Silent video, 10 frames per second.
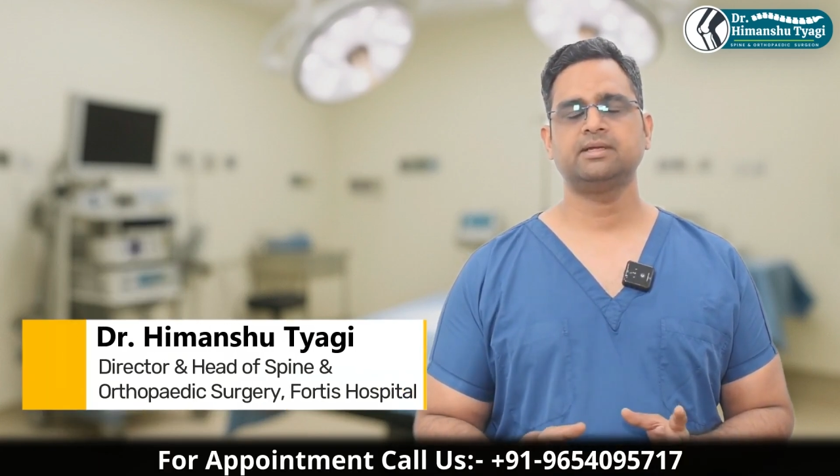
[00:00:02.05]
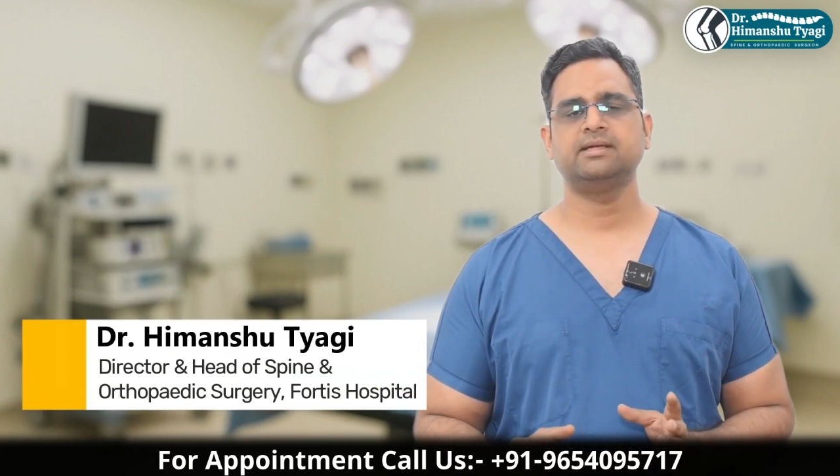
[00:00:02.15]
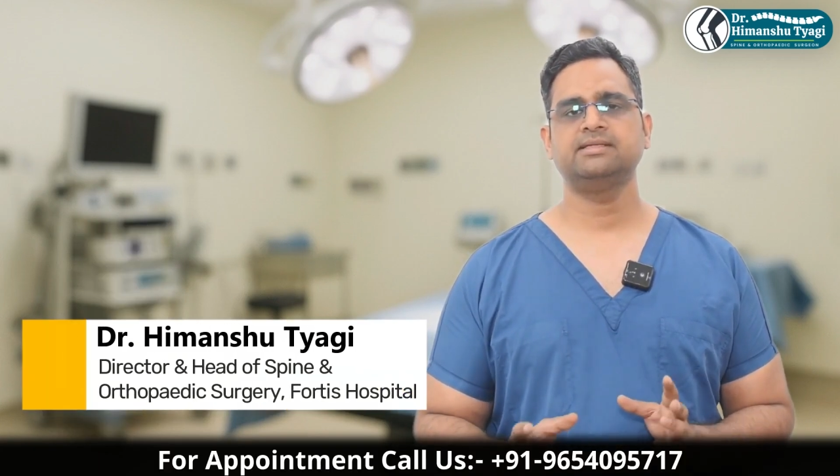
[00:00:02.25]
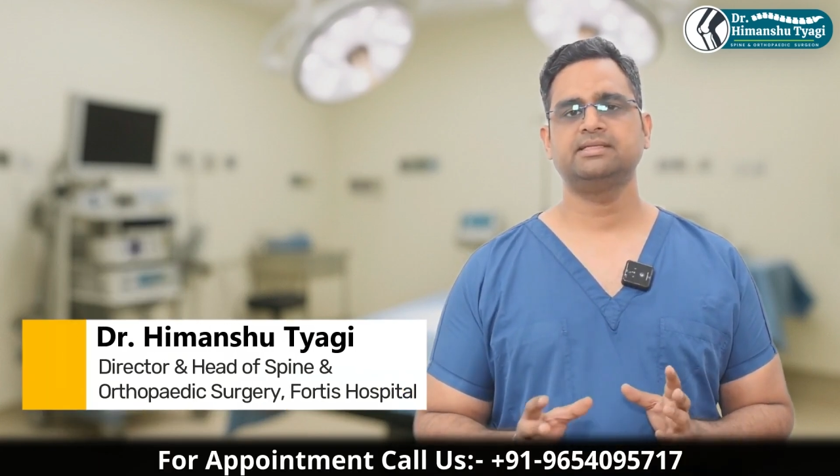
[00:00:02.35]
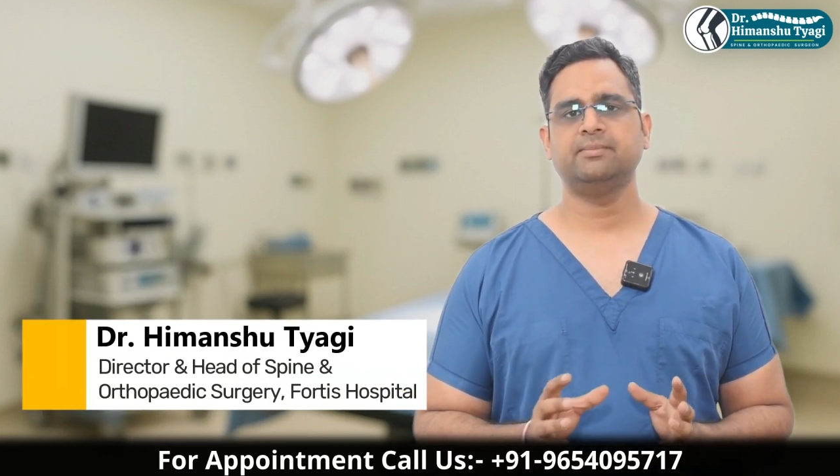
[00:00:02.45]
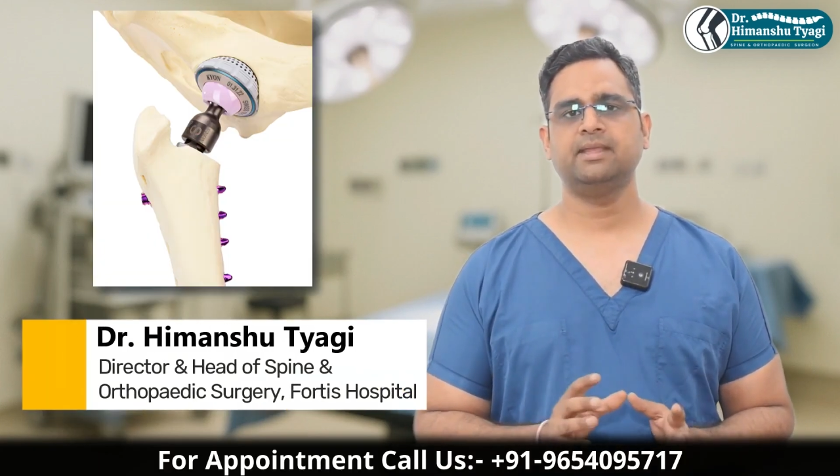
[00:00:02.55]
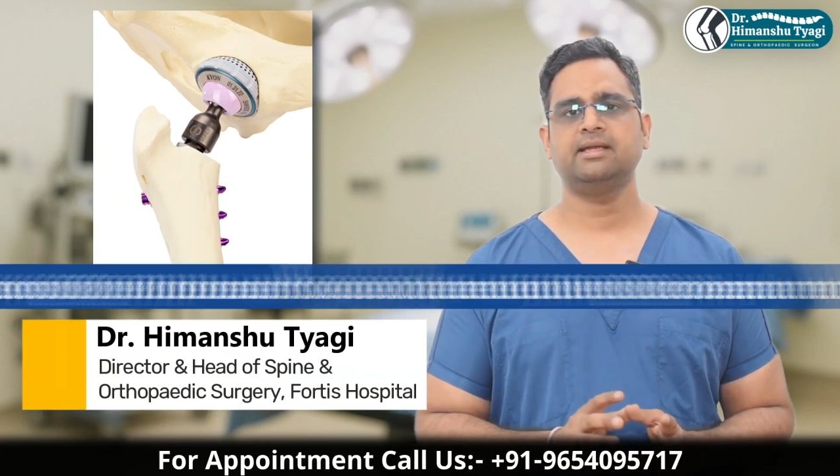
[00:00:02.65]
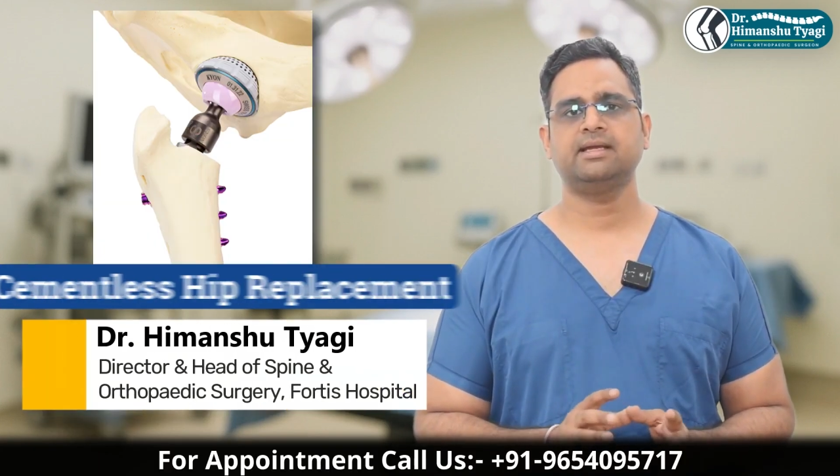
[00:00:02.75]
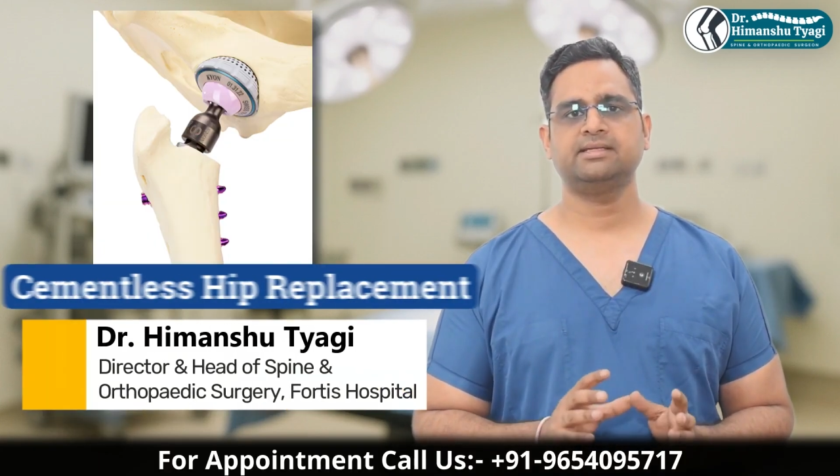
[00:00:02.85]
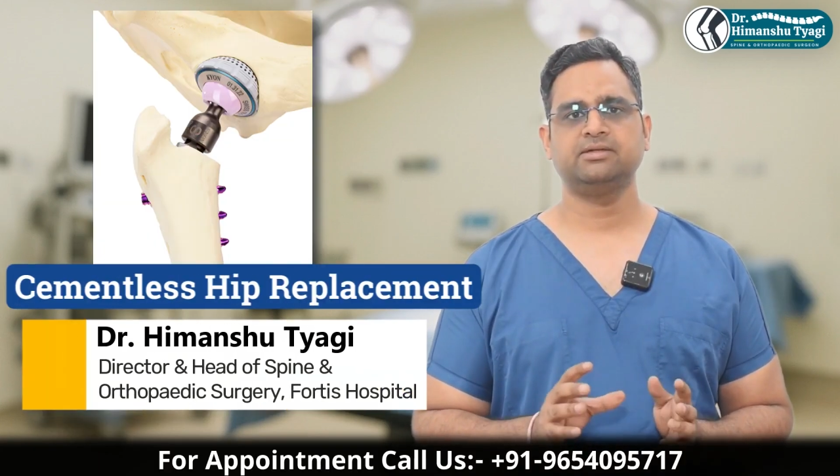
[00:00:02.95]
the
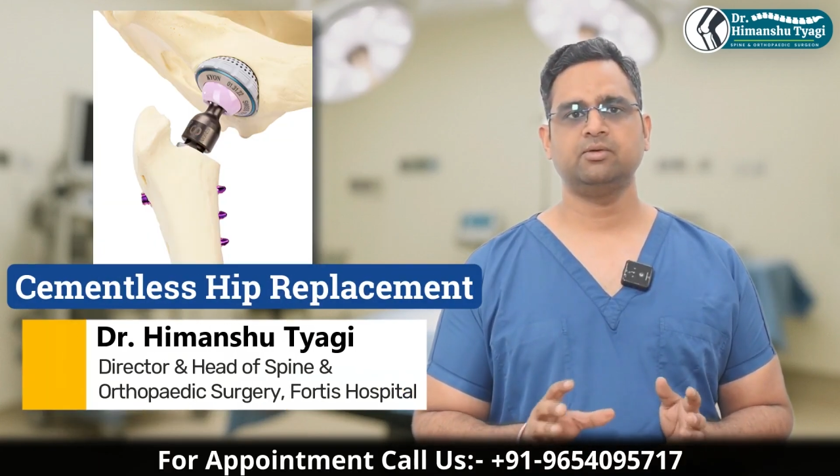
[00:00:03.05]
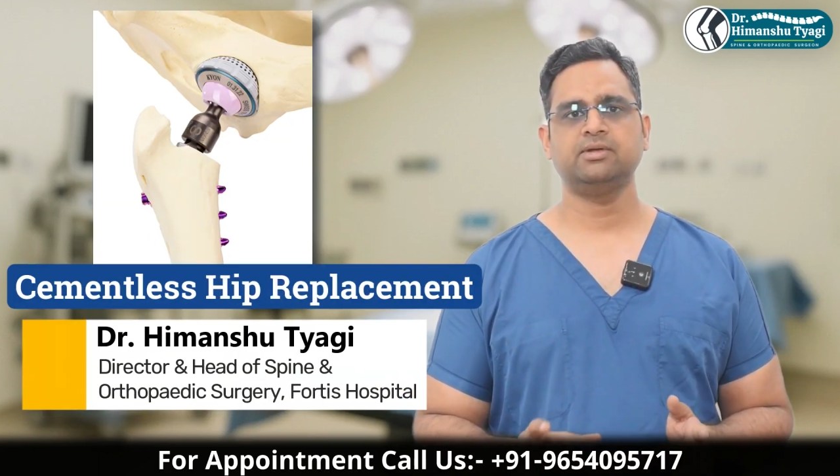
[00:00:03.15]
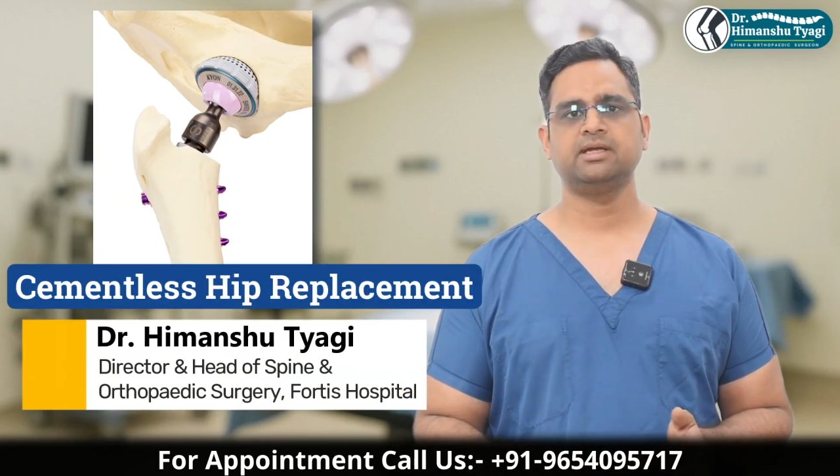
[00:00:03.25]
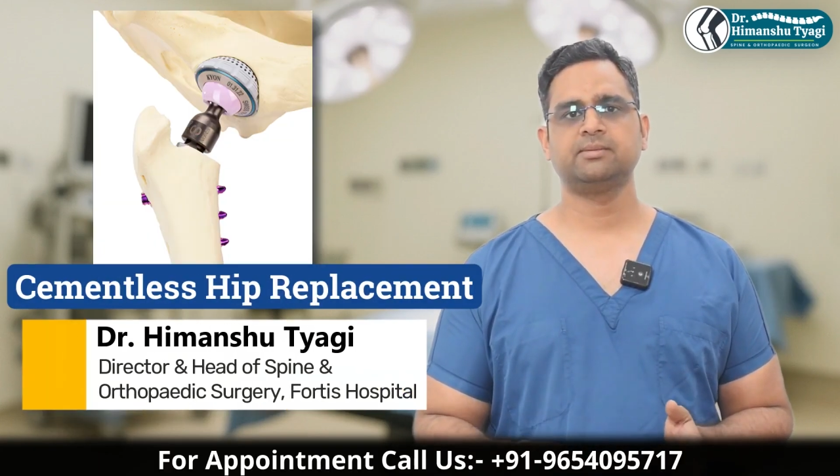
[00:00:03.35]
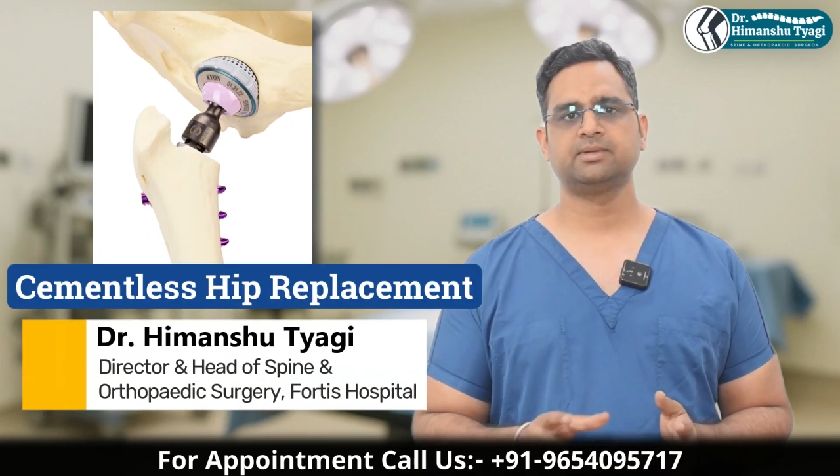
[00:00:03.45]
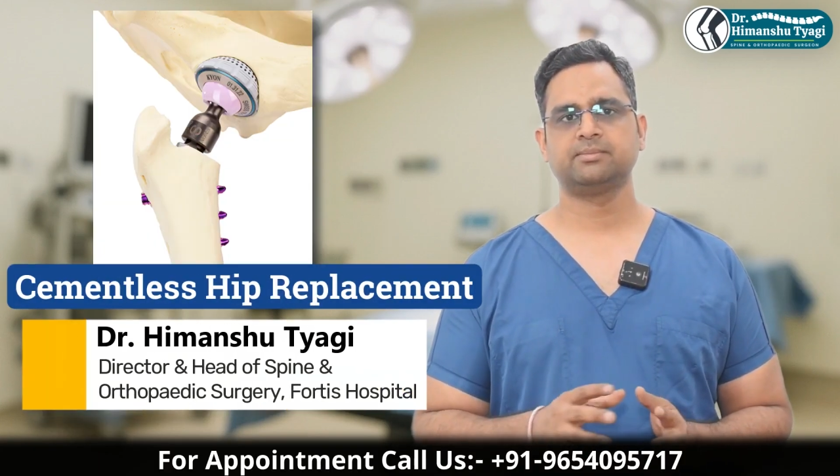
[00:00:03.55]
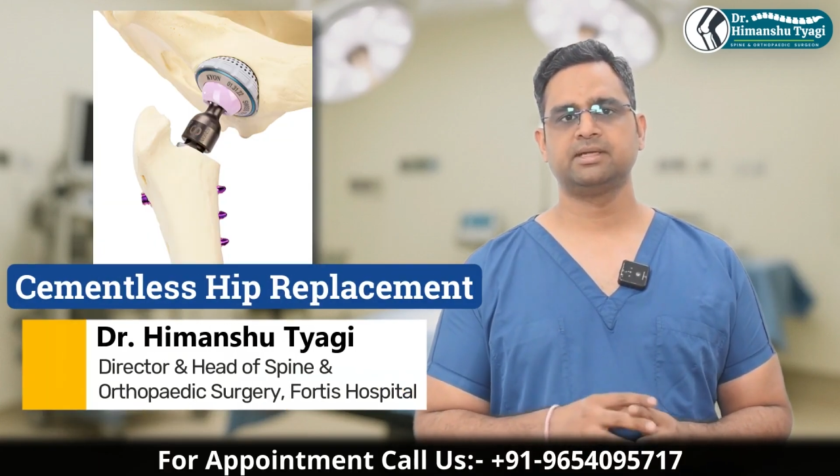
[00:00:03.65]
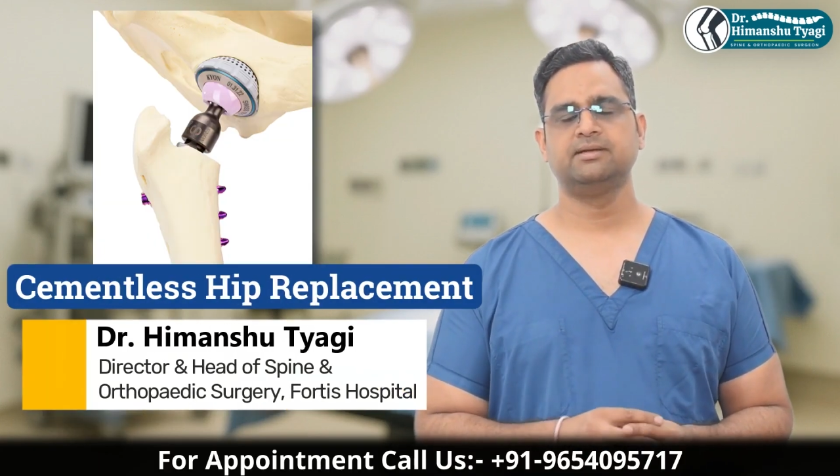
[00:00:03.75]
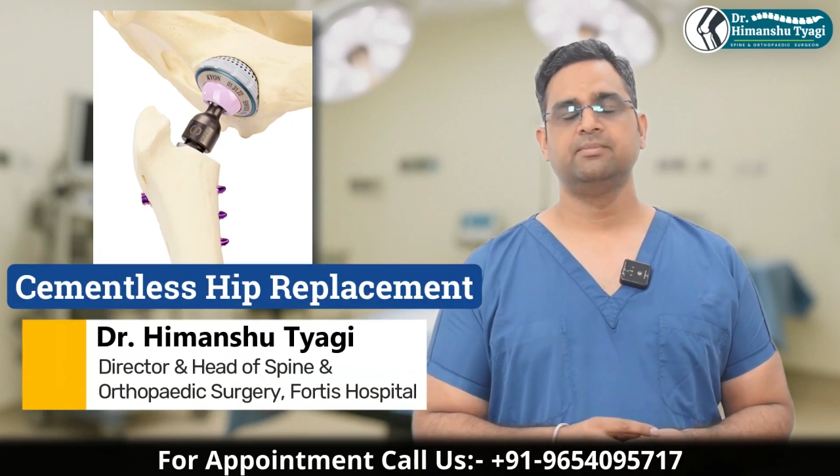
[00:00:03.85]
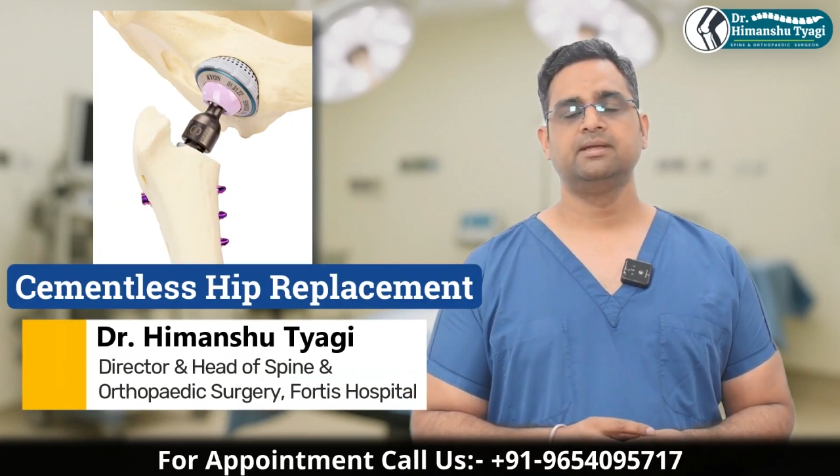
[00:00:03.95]
cementless total hip
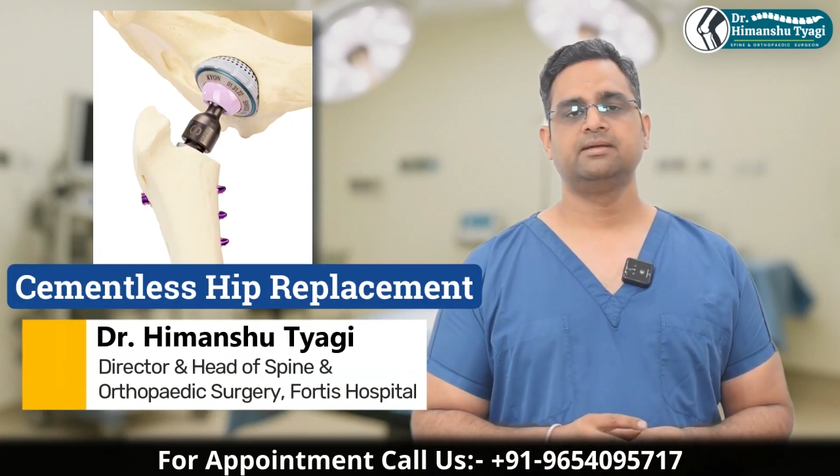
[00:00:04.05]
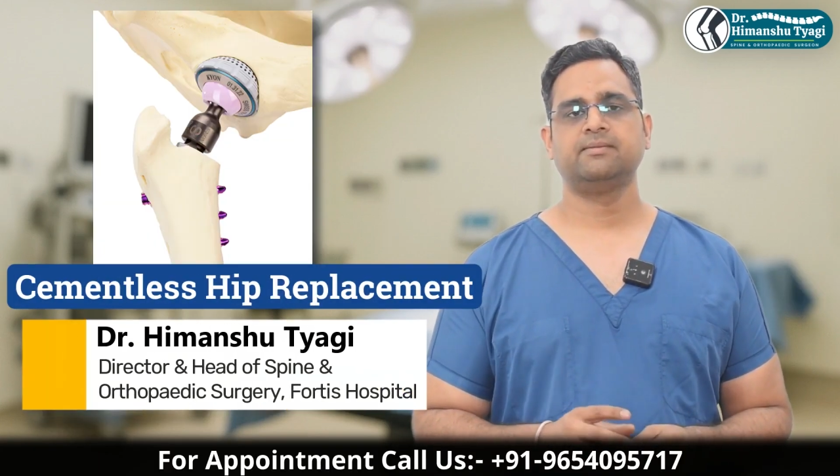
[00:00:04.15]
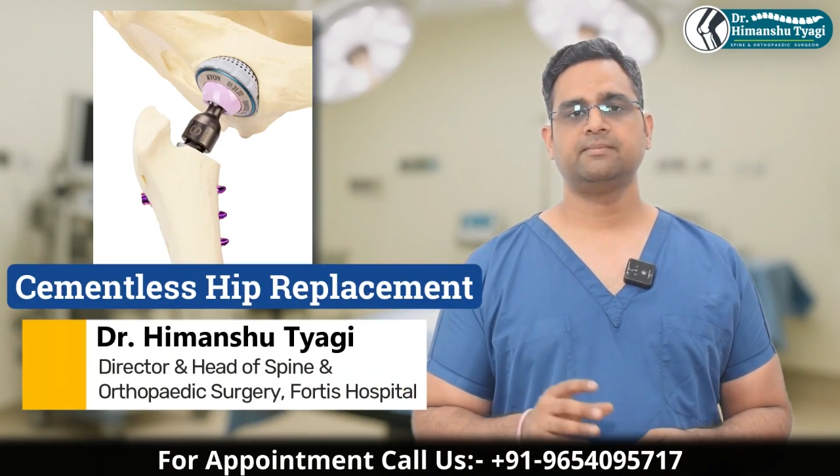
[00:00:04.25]
replacement.